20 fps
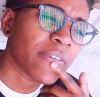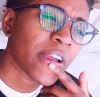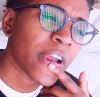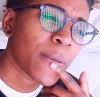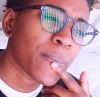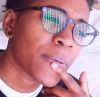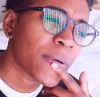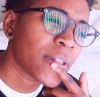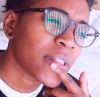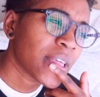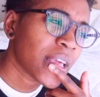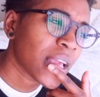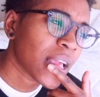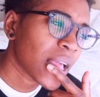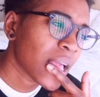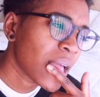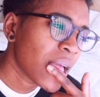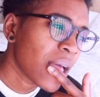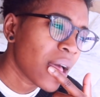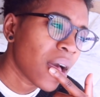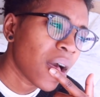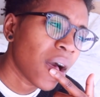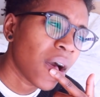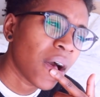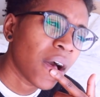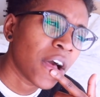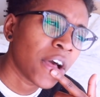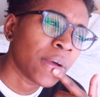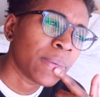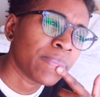of hair pulling
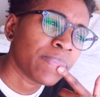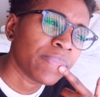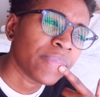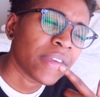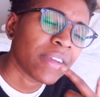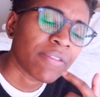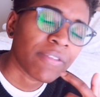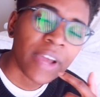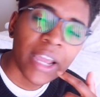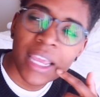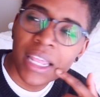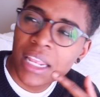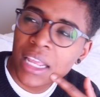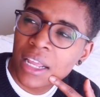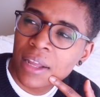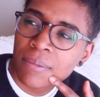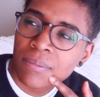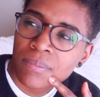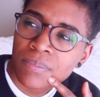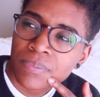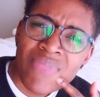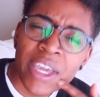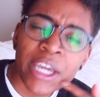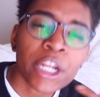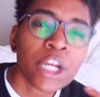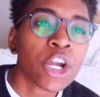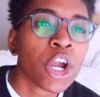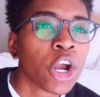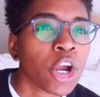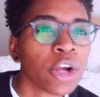and fighting,
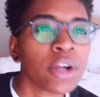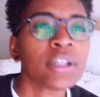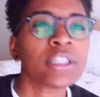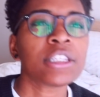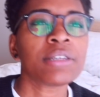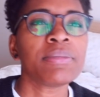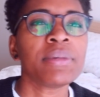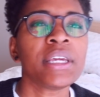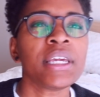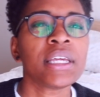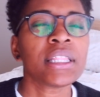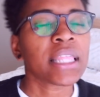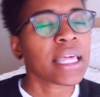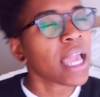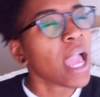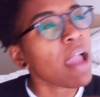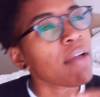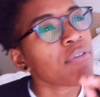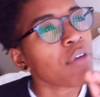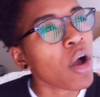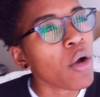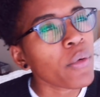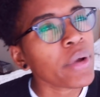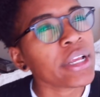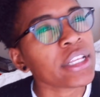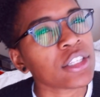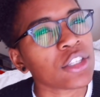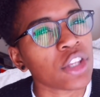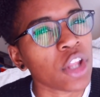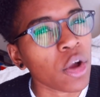it occurred to me, like I've
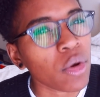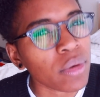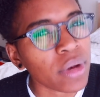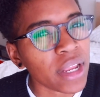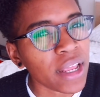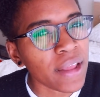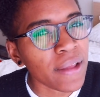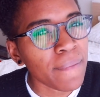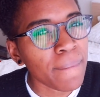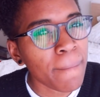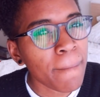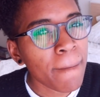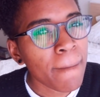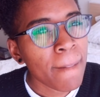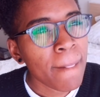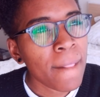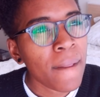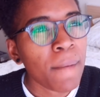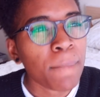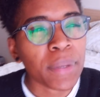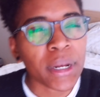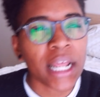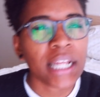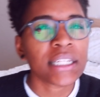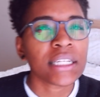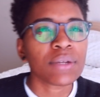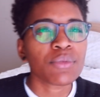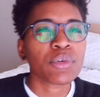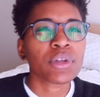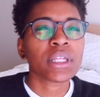always known it, but I
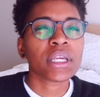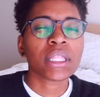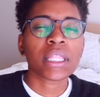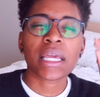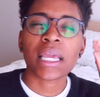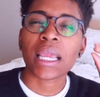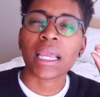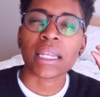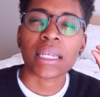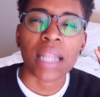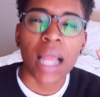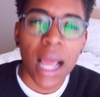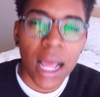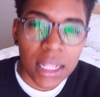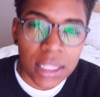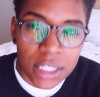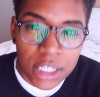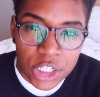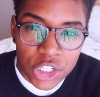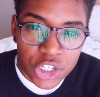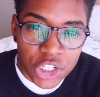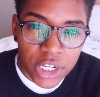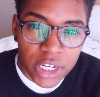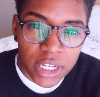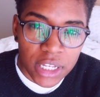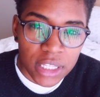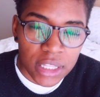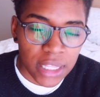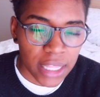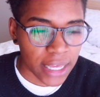didn't really like acknowledge
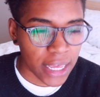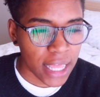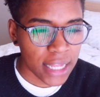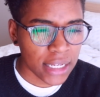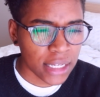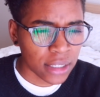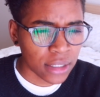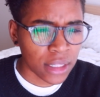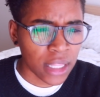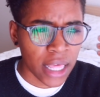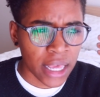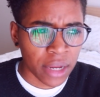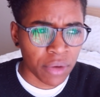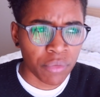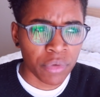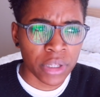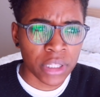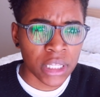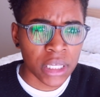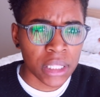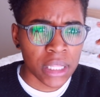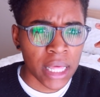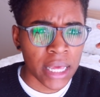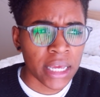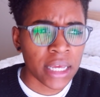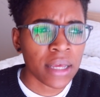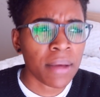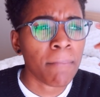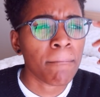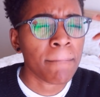it. Like I didn't like really
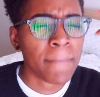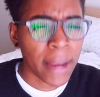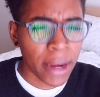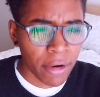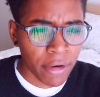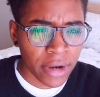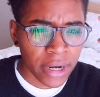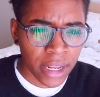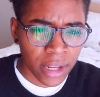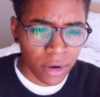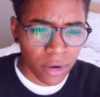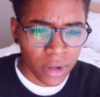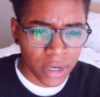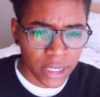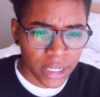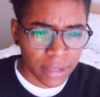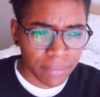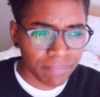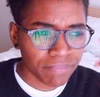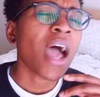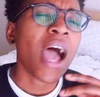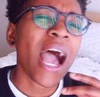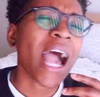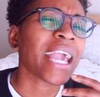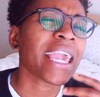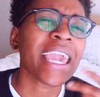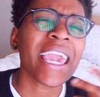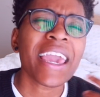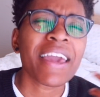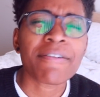like marinate on it. I
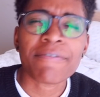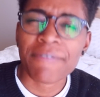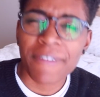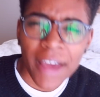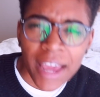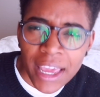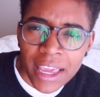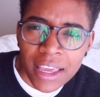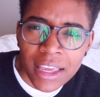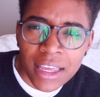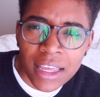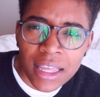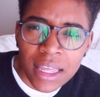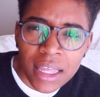can't fight.